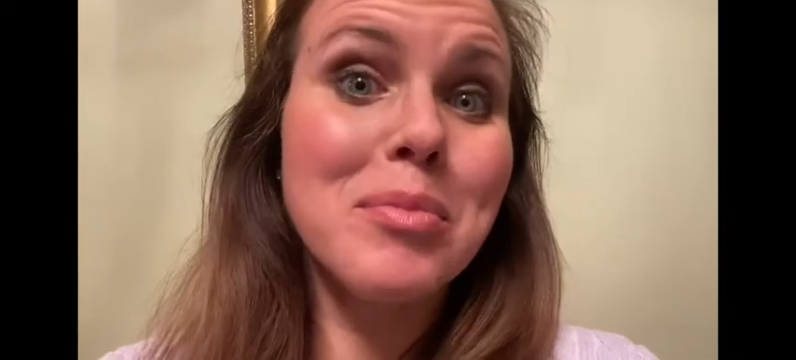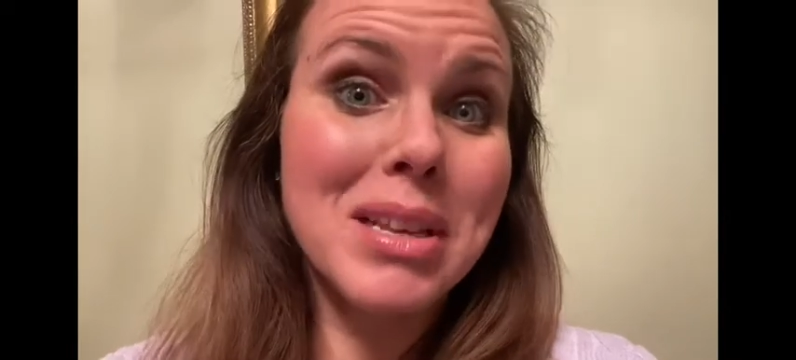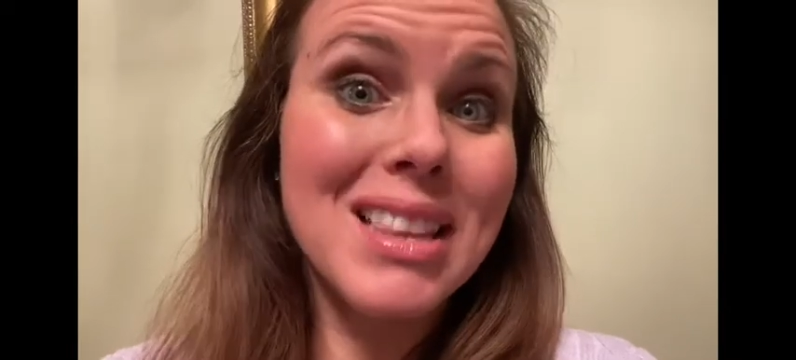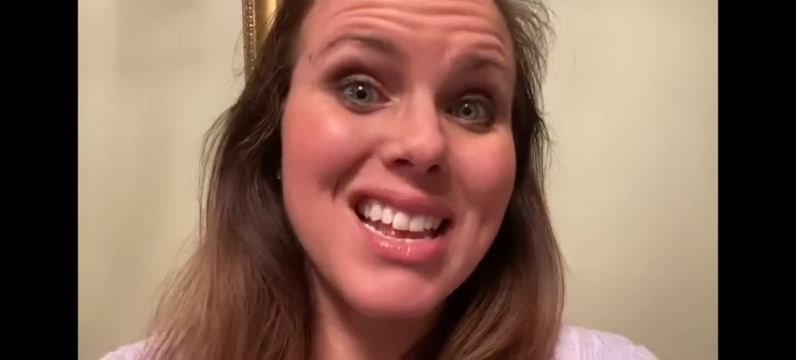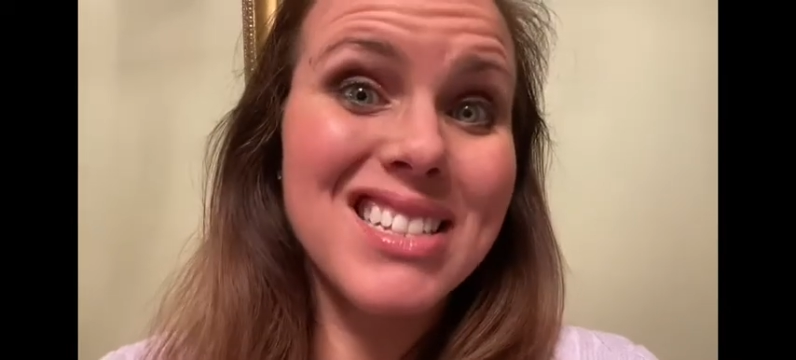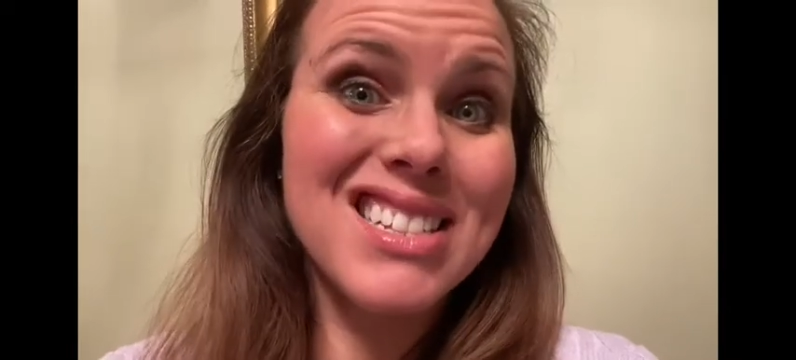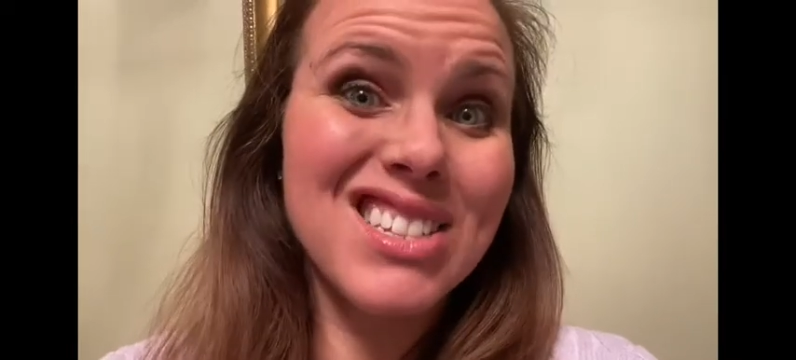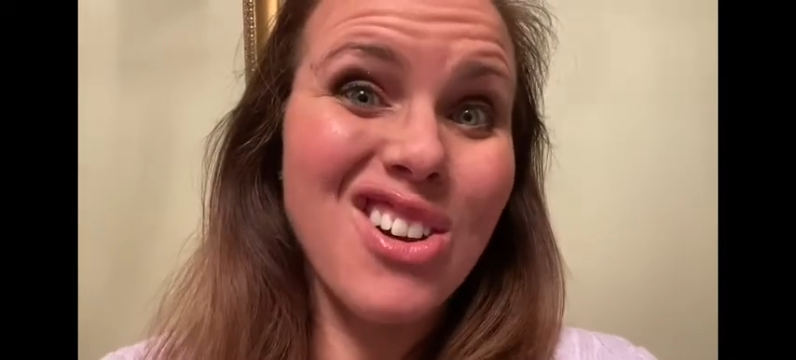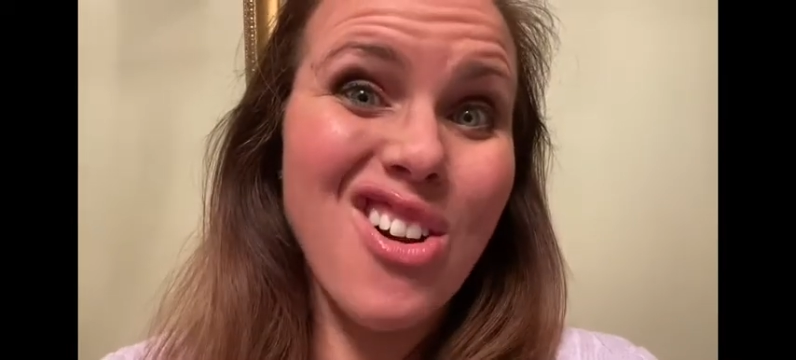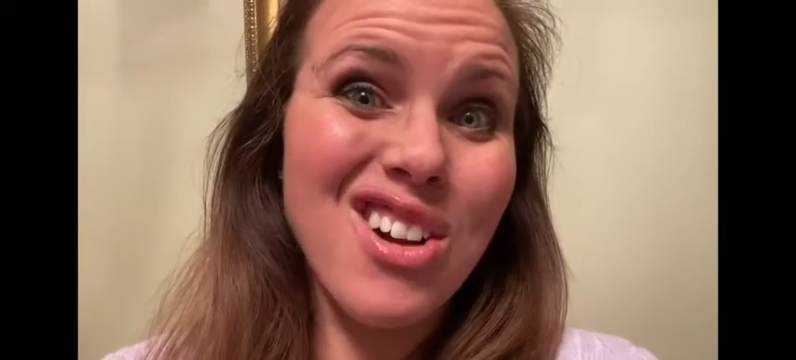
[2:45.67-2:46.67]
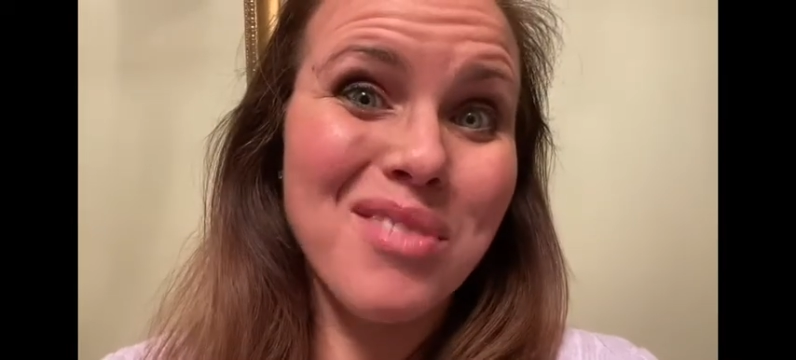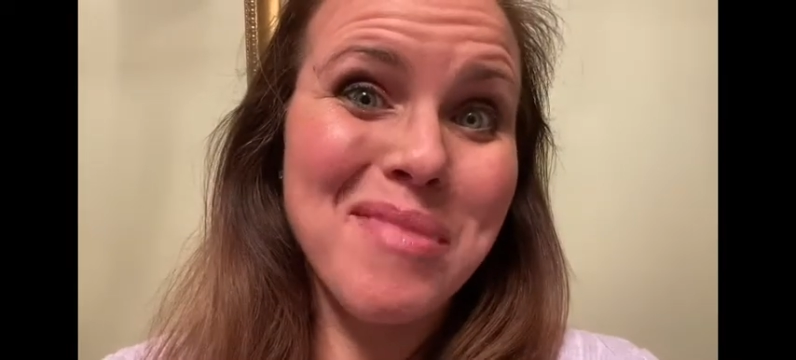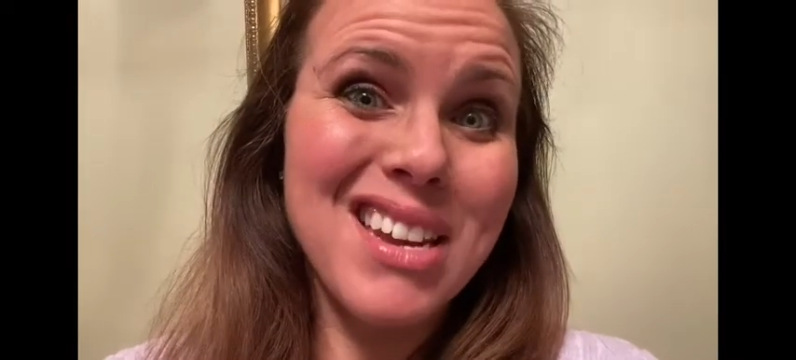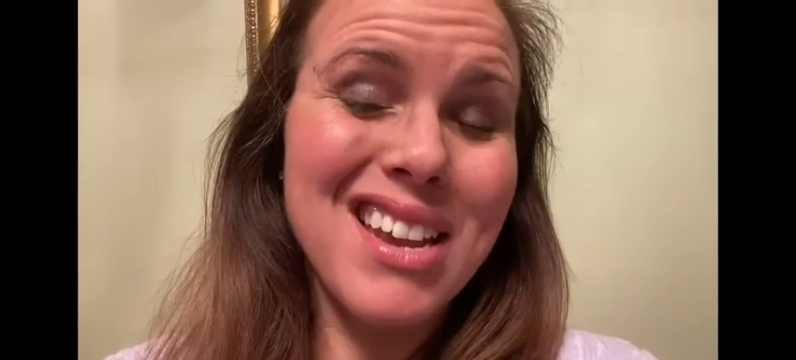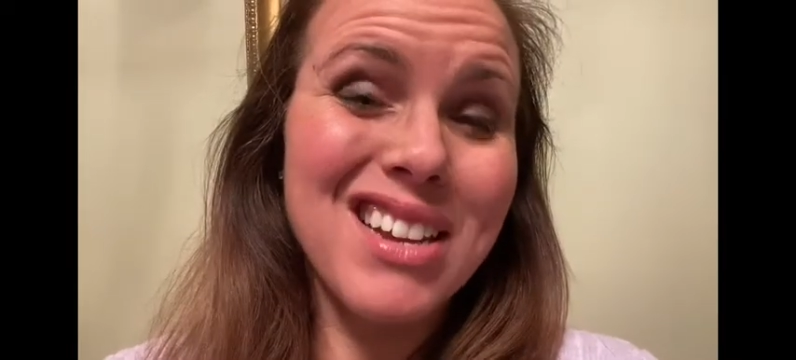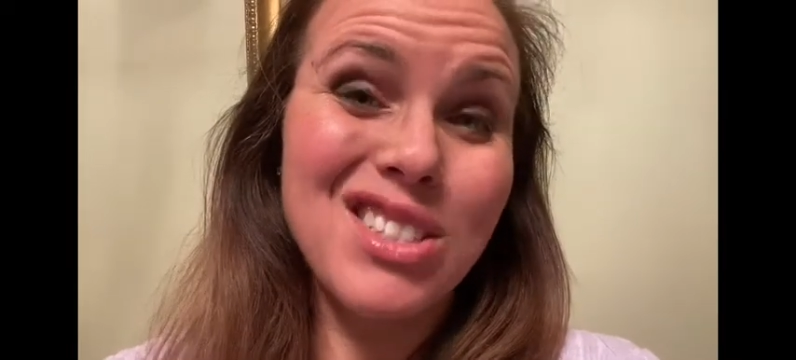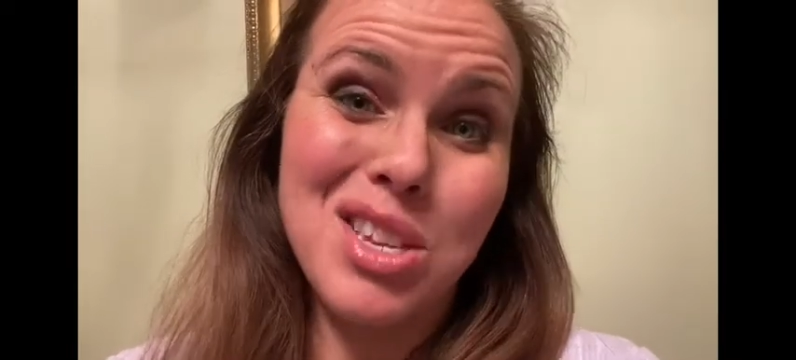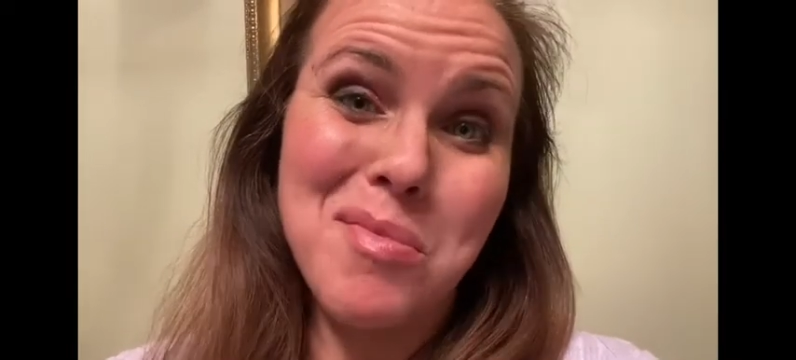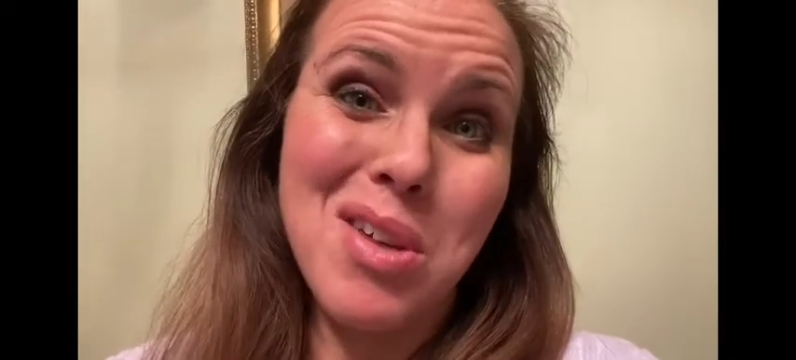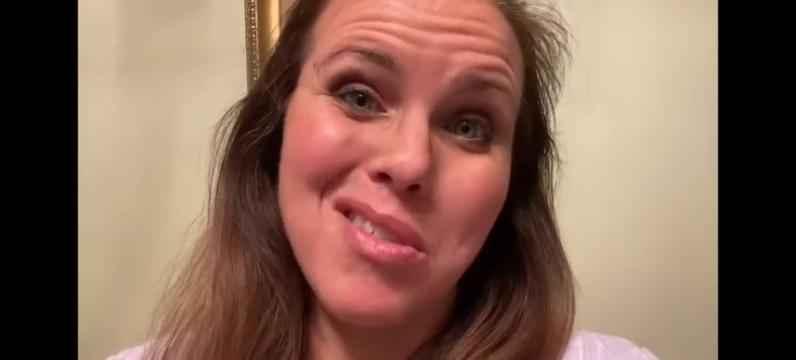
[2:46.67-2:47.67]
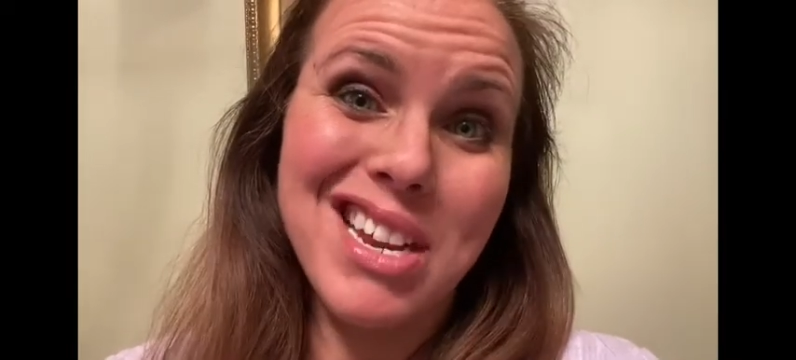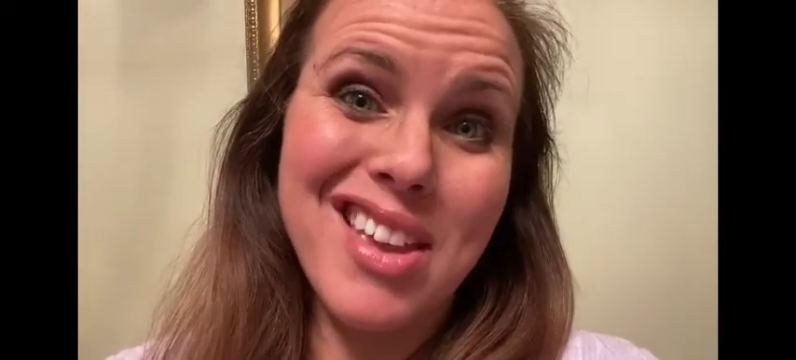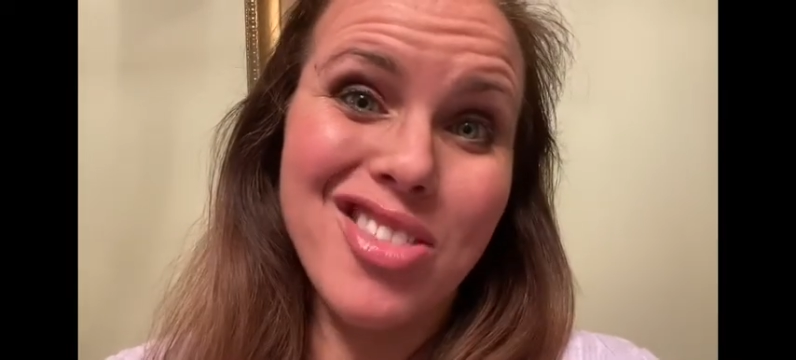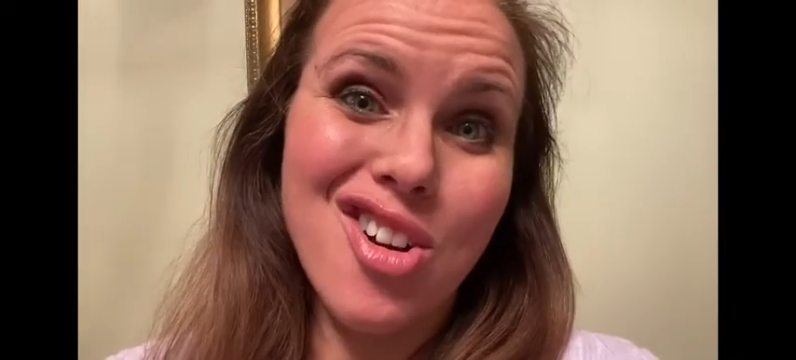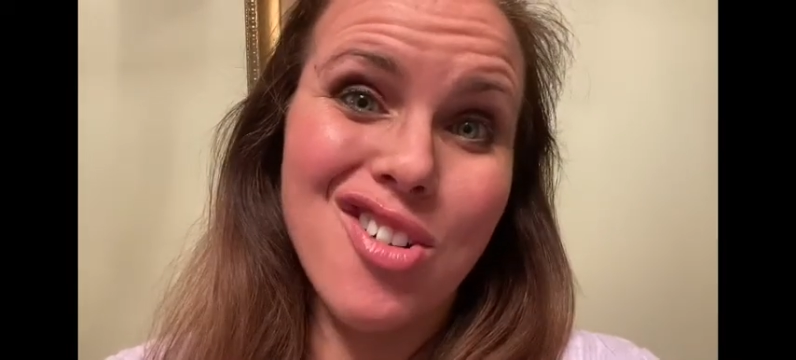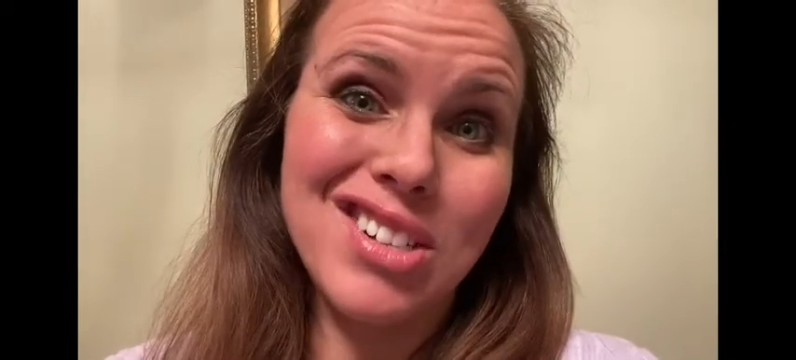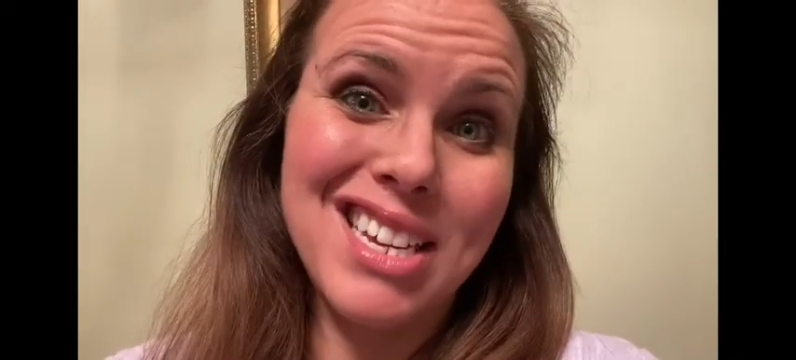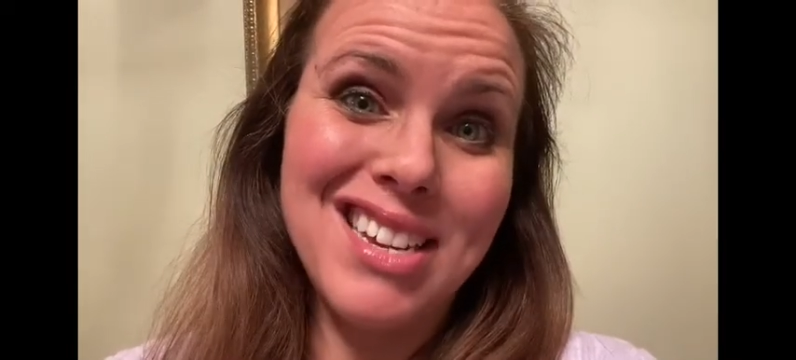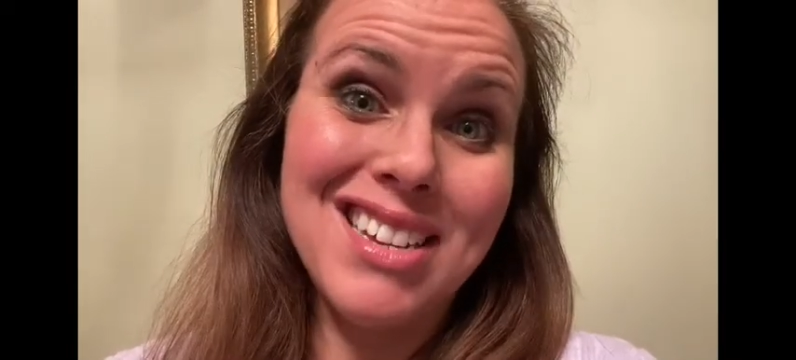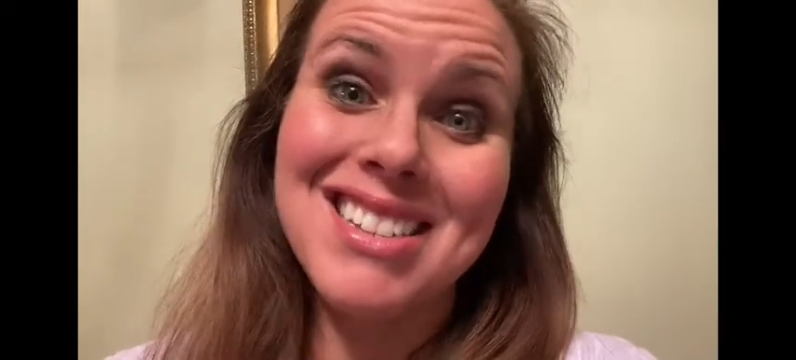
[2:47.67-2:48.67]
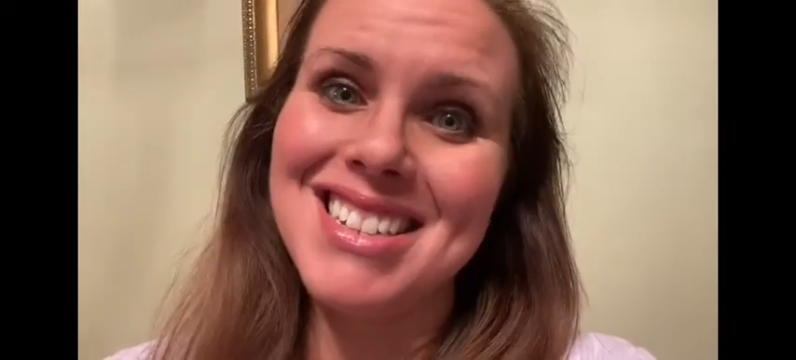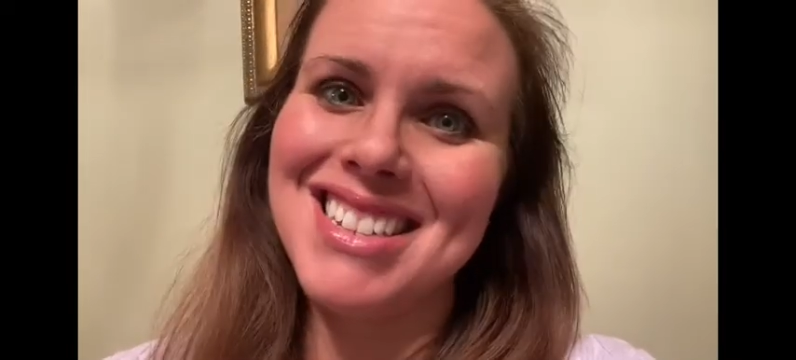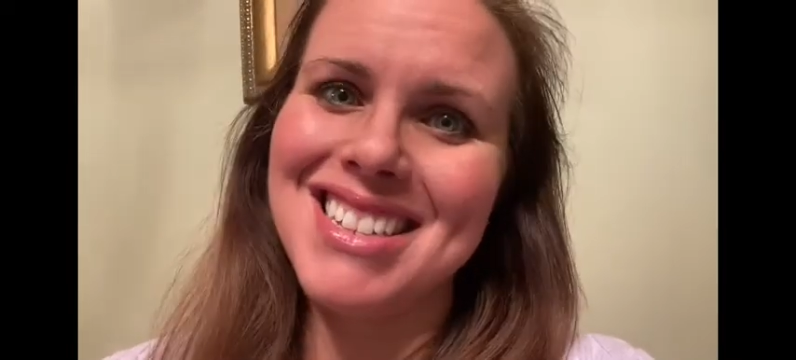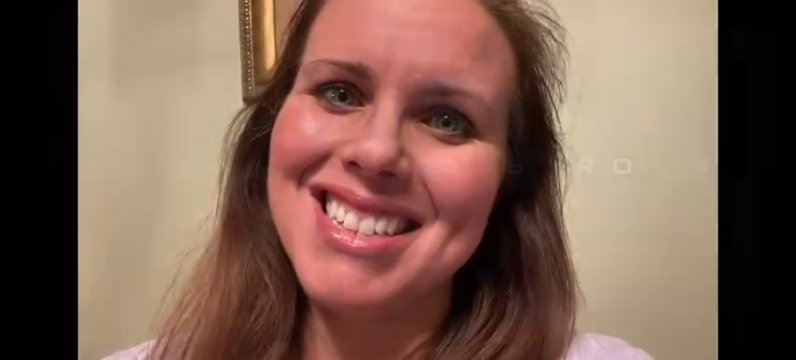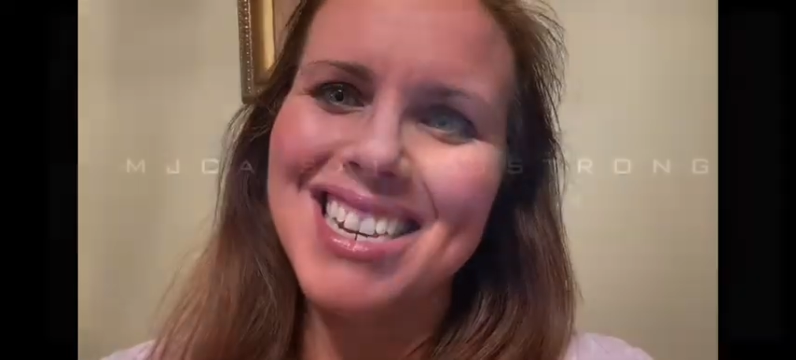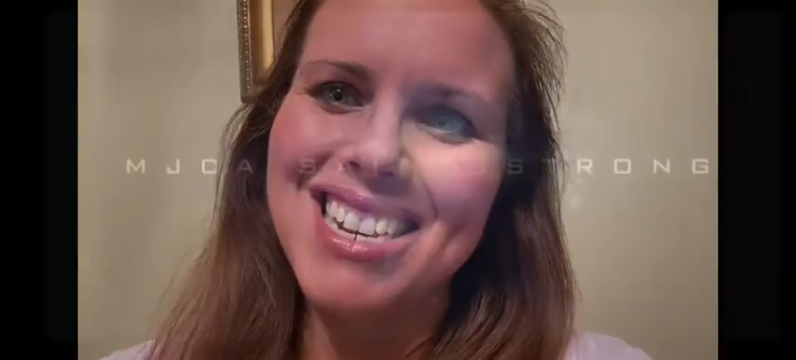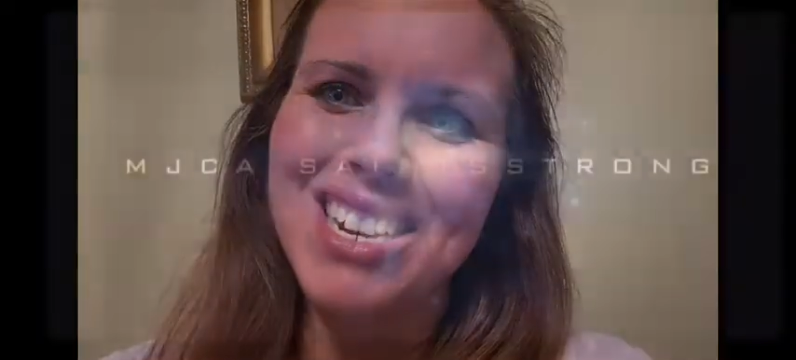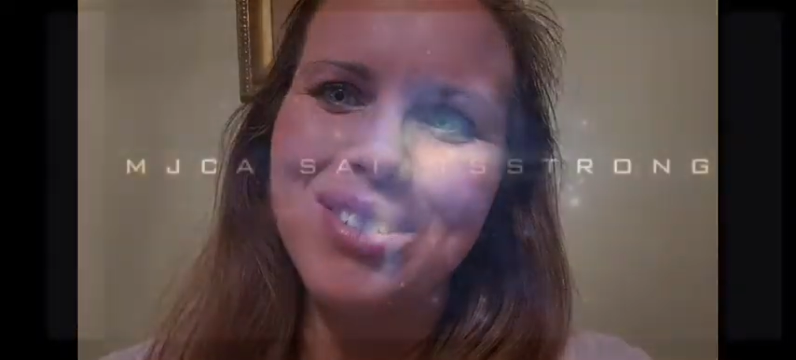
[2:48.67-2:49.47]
but lessons start on Monday, so you may wanna get there early. See you next